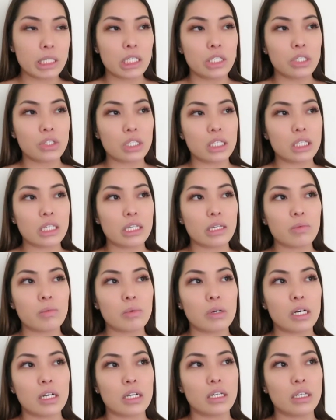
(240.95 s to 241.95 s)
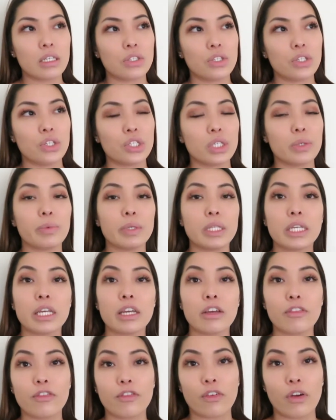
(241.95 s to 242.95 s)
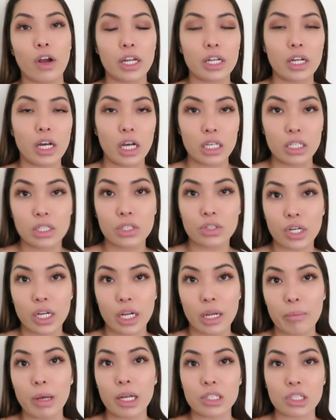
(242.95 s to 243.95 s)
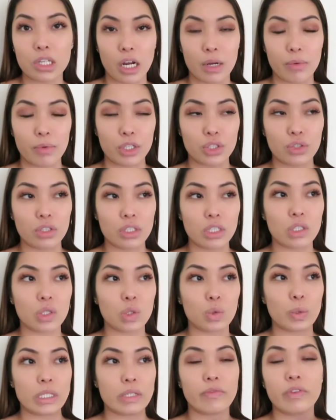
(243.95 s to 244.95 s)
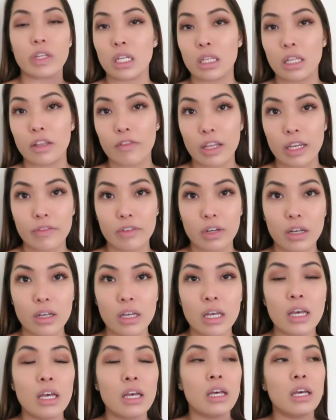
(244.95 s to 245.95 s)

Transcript: was interesting was usually when you get fried ice cream at Thai restaurants, it's always vanilla flavor.